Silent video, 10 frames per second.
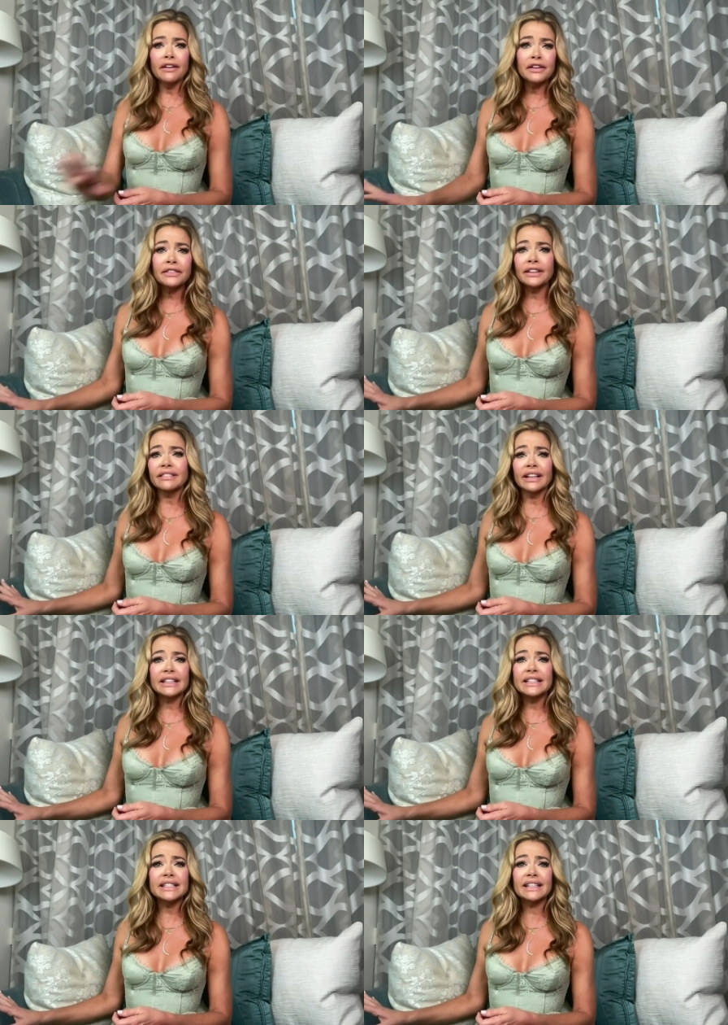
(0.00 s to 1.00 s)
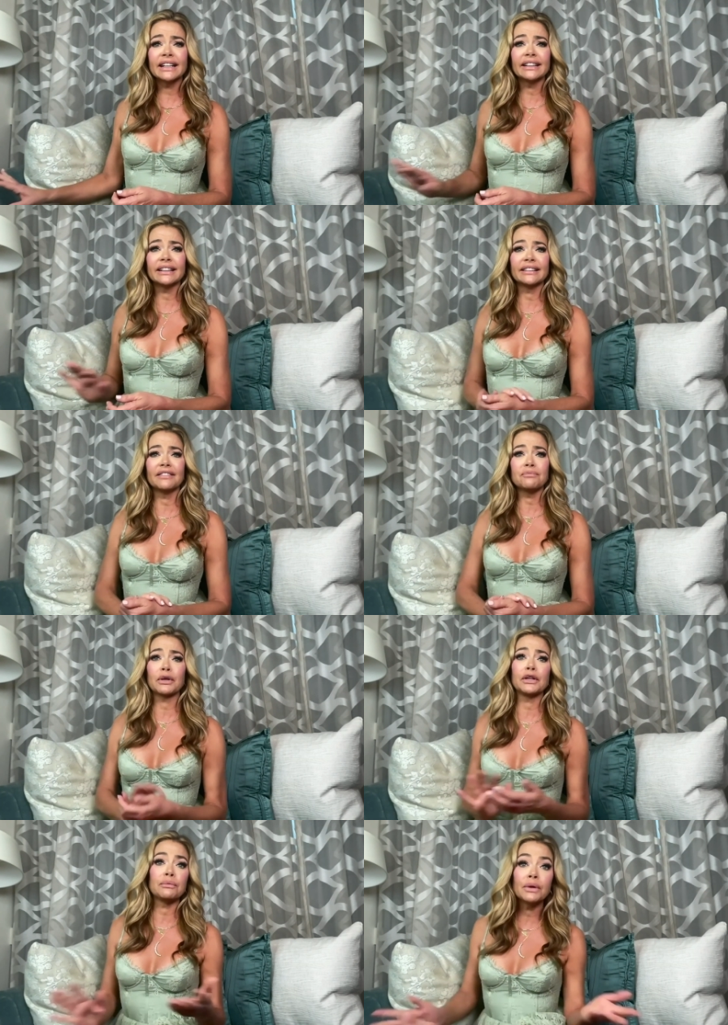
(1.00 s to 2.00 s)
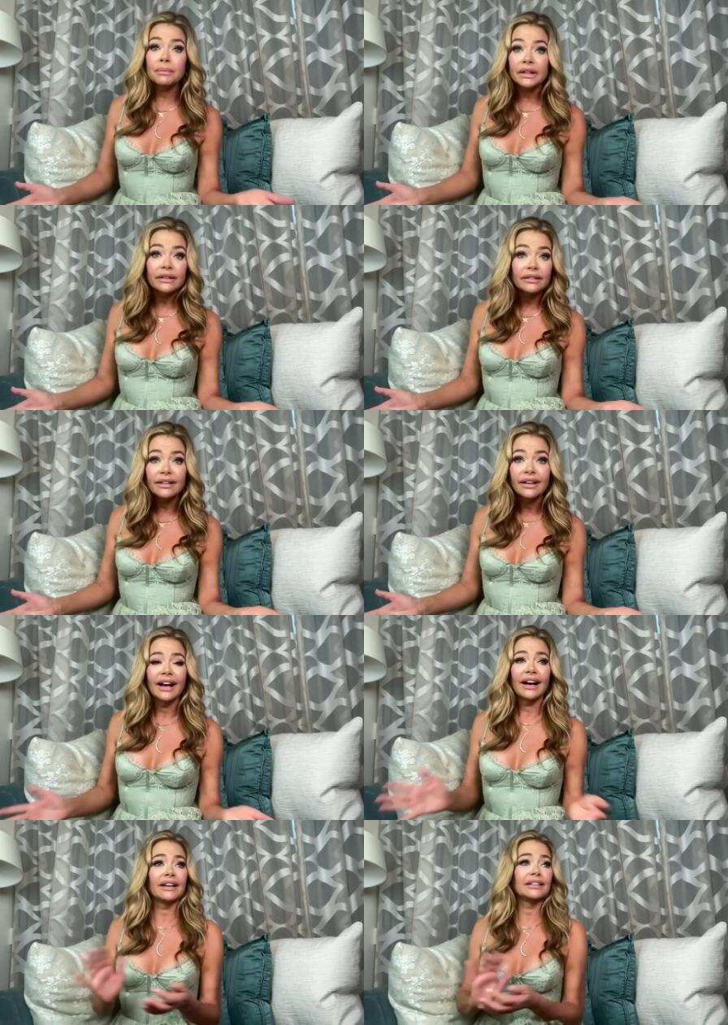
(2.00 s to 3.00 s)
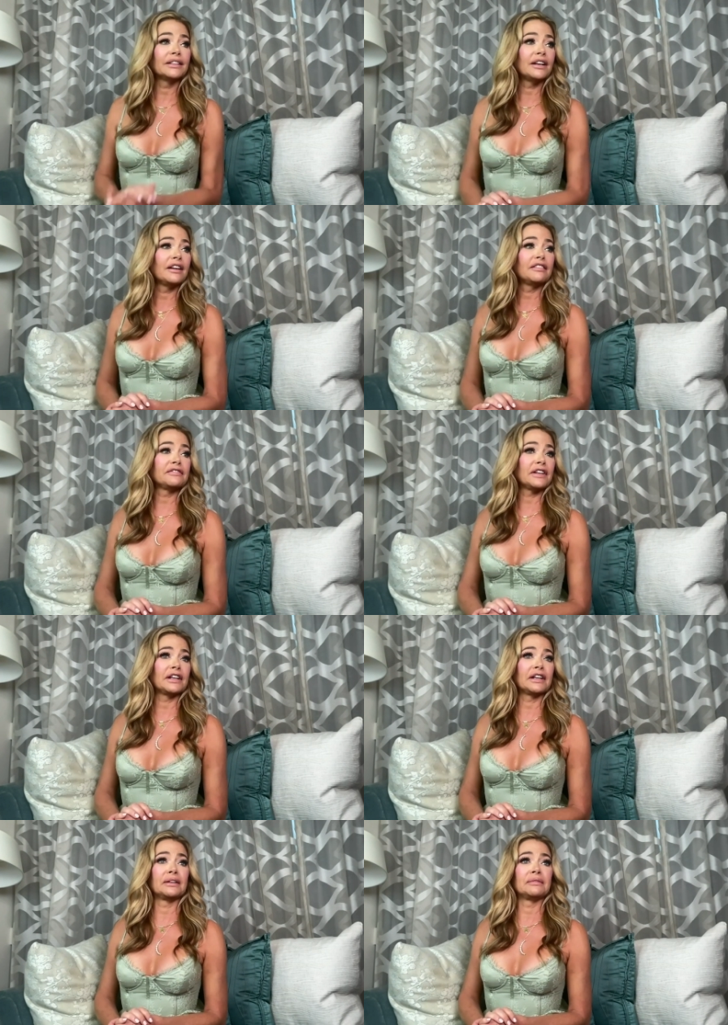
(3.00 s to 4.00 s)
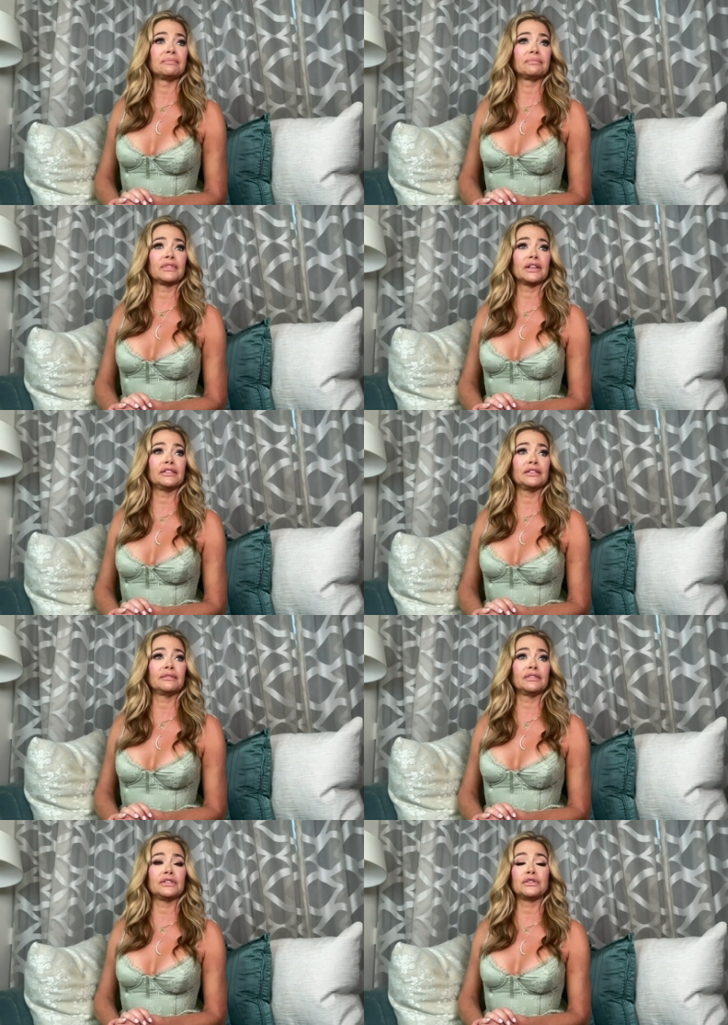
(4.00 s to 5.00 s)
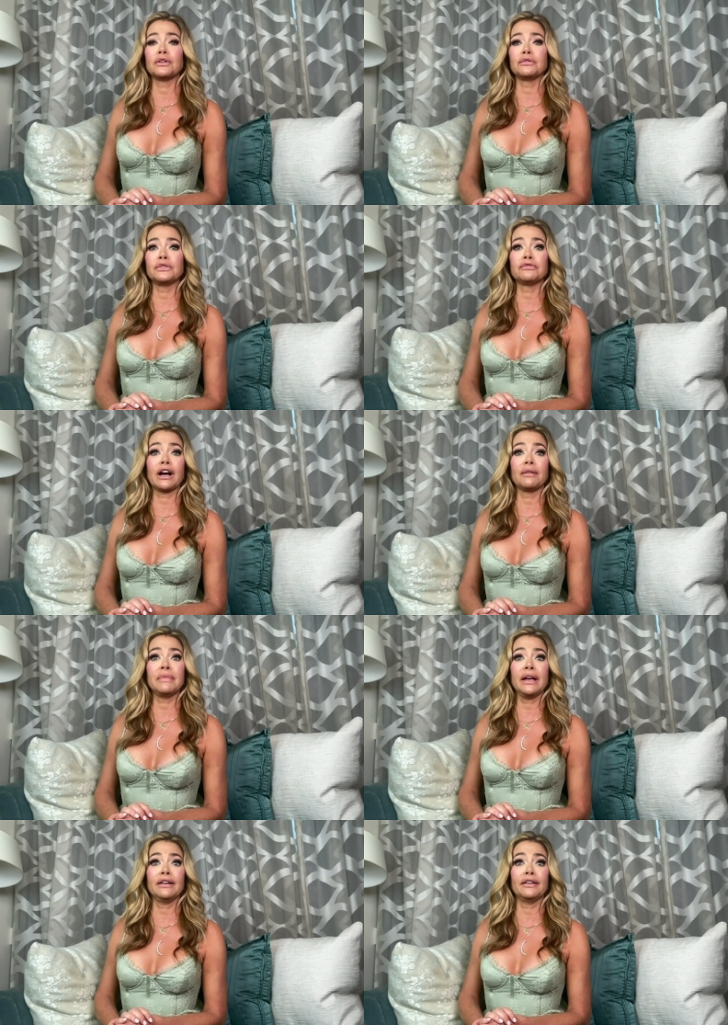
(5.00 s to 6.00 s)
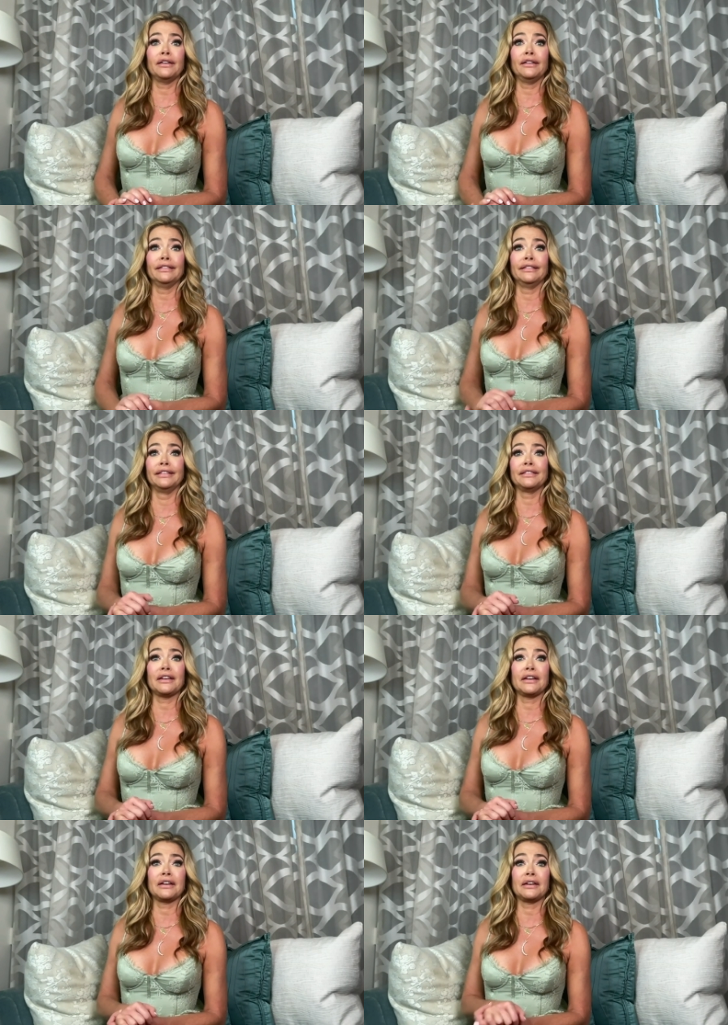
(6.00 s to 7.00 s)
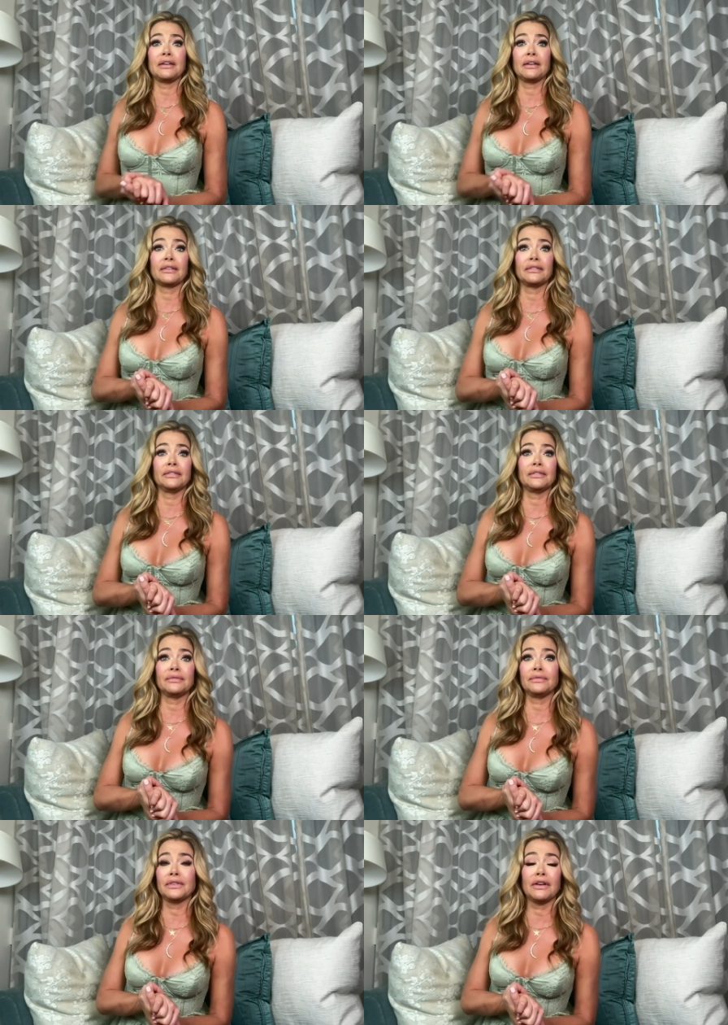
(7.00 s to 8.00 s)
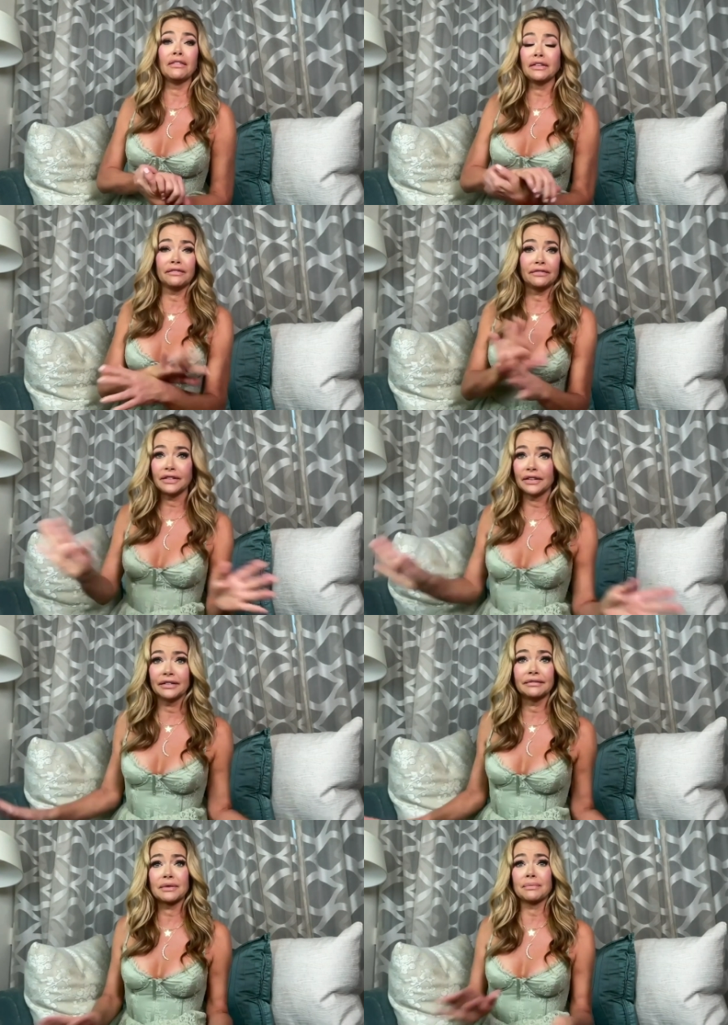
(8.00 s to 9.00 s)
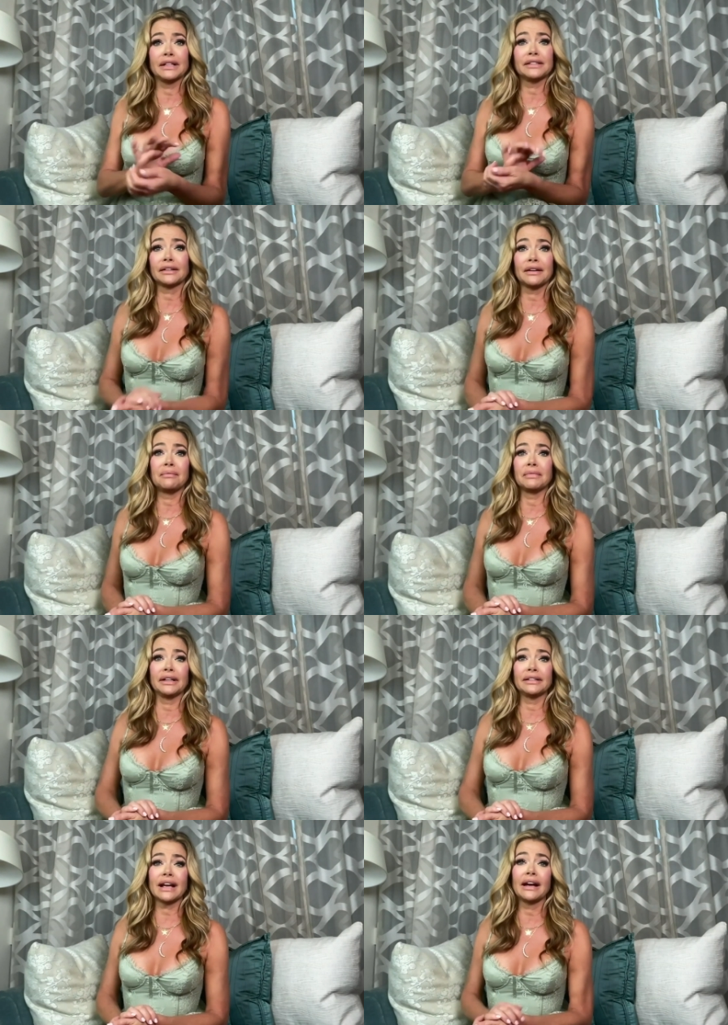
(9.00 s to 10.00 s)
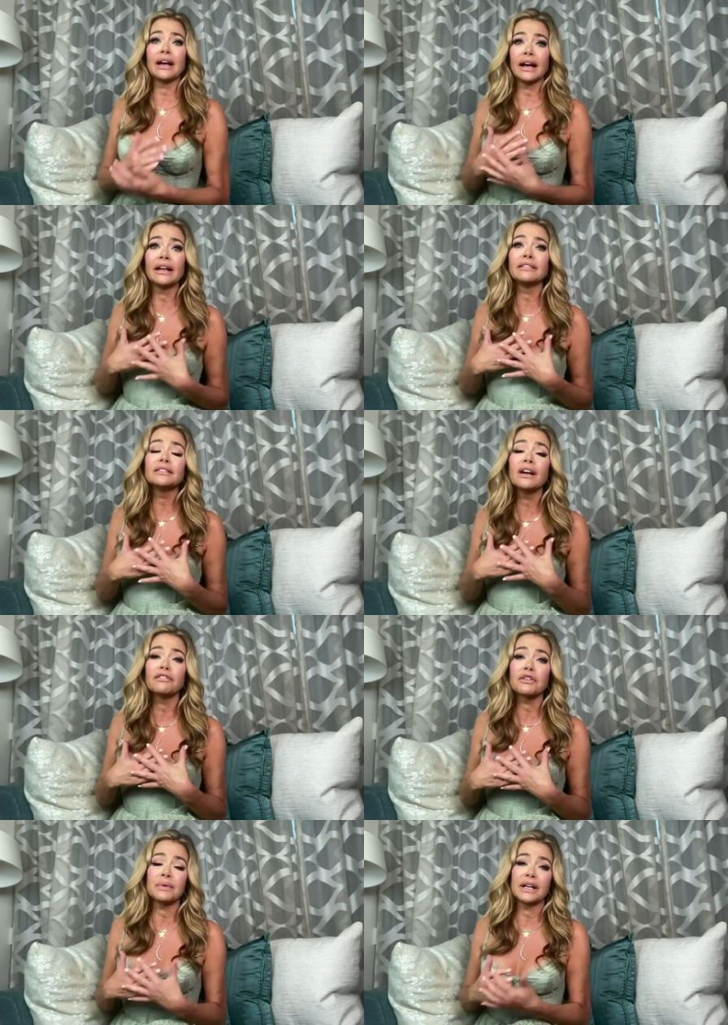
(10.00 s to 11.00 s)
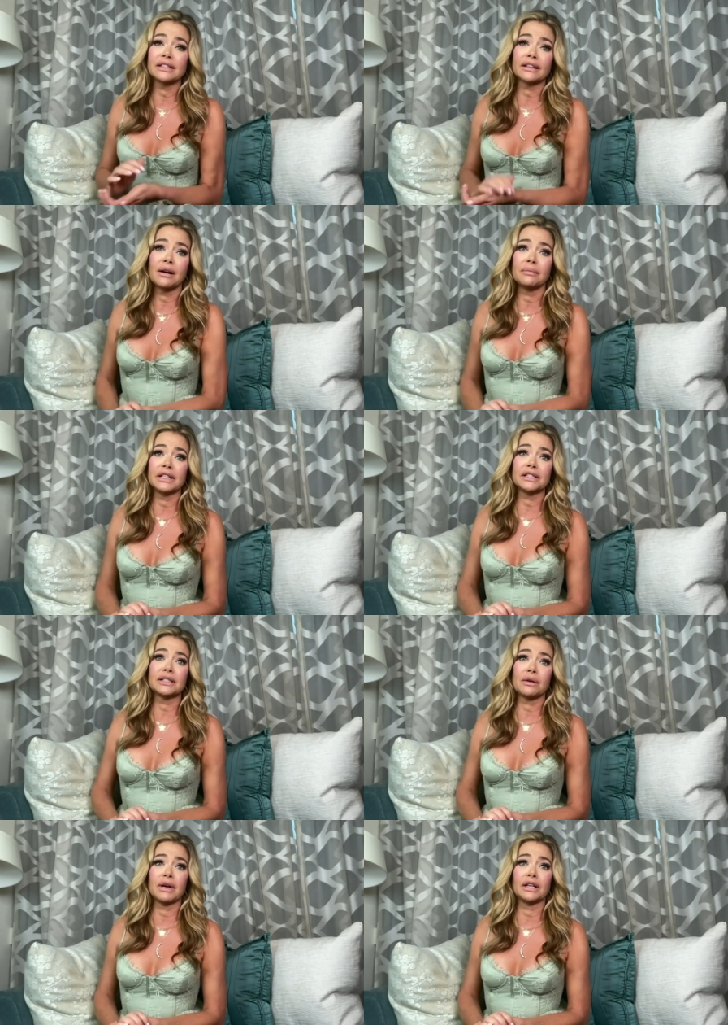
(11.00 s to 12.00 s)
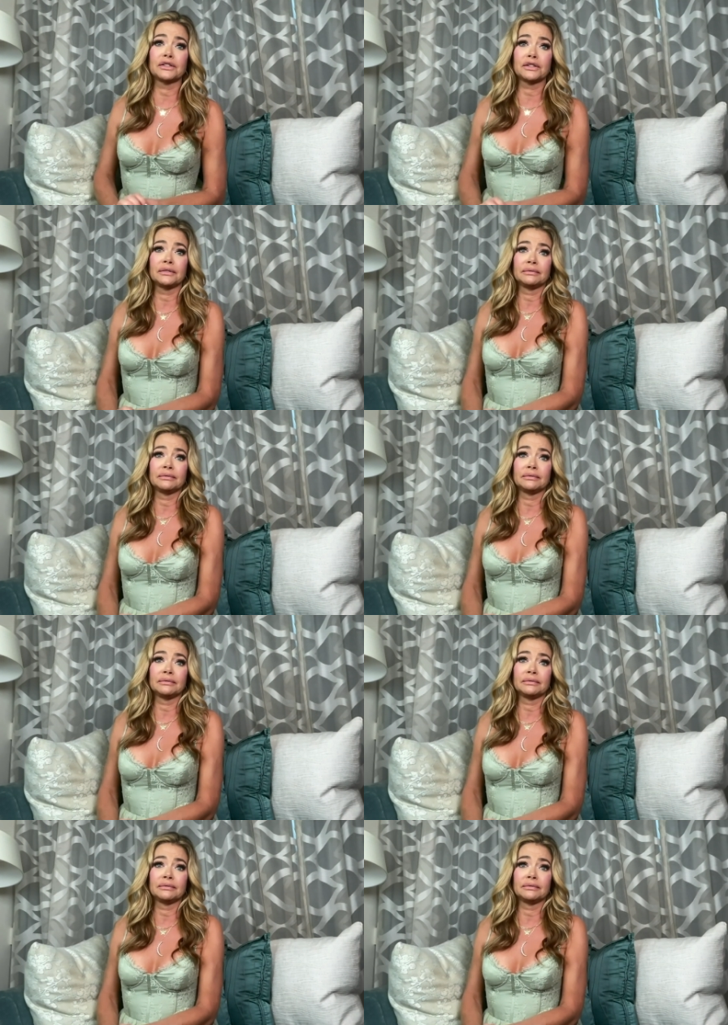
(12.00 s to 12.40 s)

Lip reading: everything that he's done in Pretty Woman. I love, you know, You've Got Mail, all of the romantic comedies. I love romantic comedies so much.